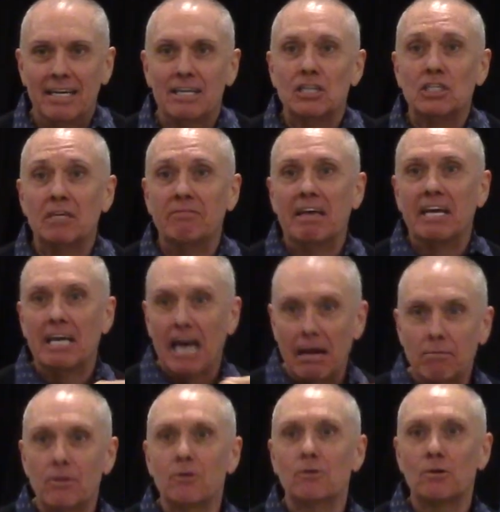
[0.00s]
Because if they
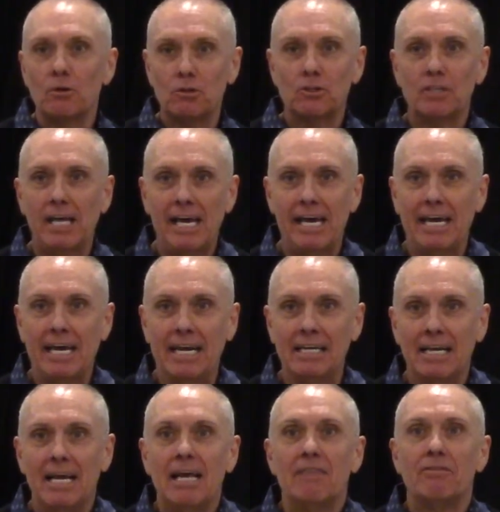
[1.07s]
come to the crusade,